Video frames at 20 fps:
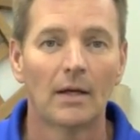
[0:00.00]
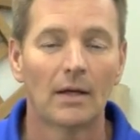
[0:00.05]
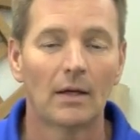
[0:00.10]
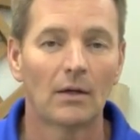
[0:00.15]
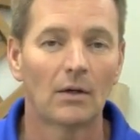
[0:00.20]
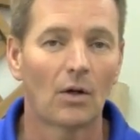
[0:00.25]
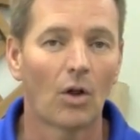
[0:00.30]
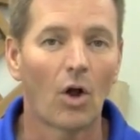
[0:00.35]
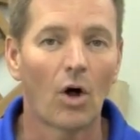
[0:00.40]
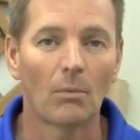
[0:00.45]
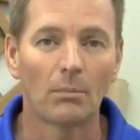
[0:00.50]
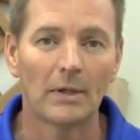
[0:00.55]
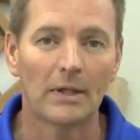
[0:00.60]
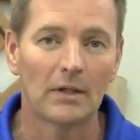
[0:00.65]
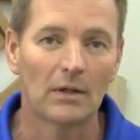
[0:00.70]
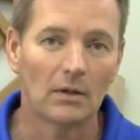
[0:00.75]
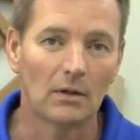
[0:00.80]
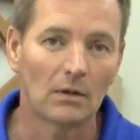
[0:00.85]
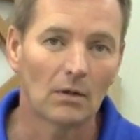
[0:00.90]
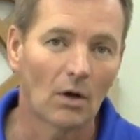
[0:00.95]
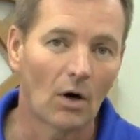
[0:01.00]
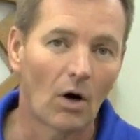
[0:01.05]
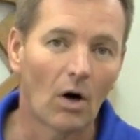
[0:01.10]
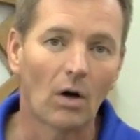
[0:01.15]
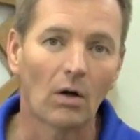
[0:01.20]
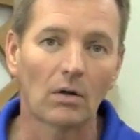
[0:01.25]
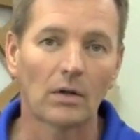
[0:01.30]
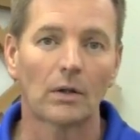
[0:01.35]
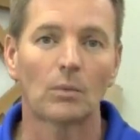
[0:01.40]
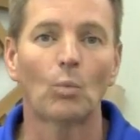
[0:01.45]
It'll all be
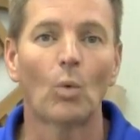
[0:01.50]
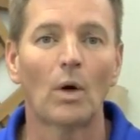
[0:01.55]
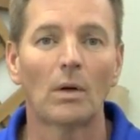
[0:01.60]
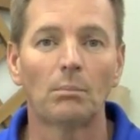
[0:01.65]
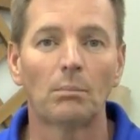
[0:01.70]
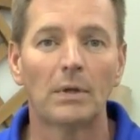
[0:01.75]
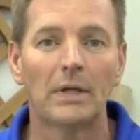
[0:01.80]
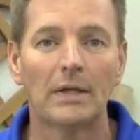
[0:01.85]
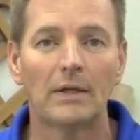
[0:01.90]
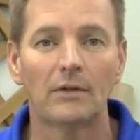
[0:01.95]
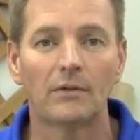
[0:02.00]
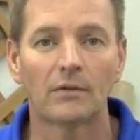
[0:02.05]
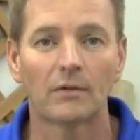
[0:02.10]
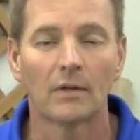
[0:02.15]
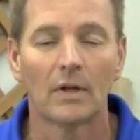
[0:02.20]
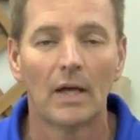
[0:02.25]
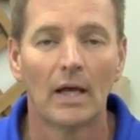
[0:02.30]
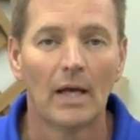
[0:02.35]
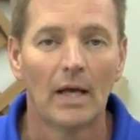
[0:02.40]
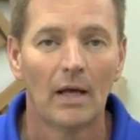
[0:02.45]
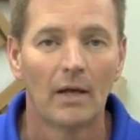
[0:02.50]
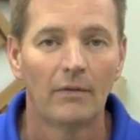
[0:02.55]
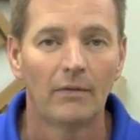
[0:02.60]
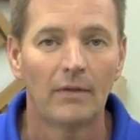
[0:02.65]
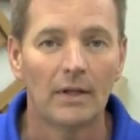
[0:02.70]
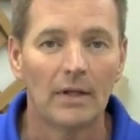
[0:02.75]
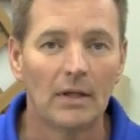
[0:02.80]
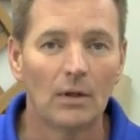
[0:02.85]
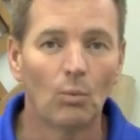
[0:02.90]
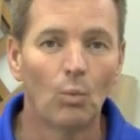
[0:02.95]
all in one piece.
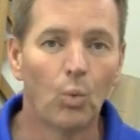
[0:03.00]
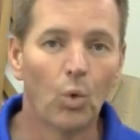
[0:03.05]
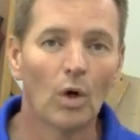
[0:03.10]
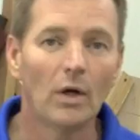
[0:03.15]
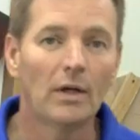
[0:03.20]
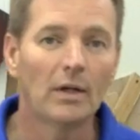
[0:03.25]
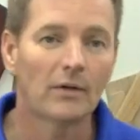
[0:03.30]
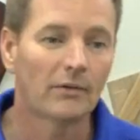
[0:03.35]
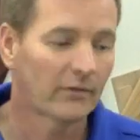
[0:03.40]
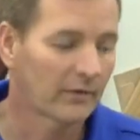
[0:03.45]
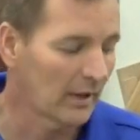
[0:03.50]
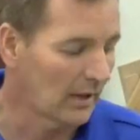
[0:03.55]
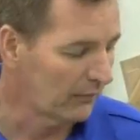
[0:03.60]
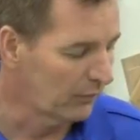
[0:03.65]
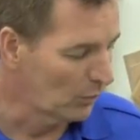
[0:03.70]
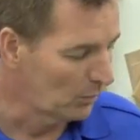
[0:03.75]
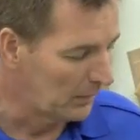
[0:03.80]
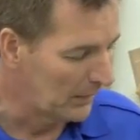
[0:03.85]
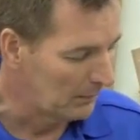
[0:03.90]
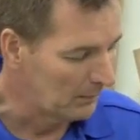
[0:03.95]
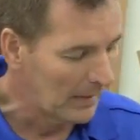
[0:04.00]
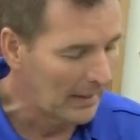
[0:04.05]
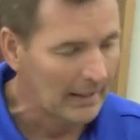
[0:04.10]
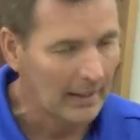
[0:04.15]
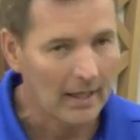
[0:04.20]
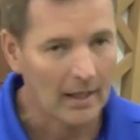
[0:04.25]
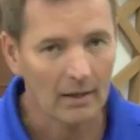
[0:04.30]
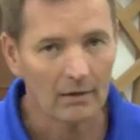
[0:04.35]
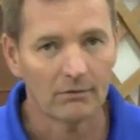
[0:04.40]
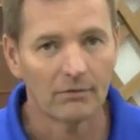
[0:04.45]
The wood itself will be
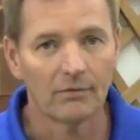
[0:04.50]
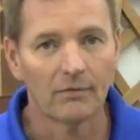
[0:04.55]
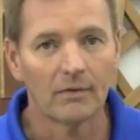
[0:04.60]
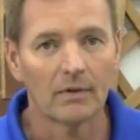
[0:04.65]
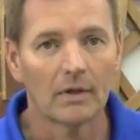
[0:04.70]
made out of,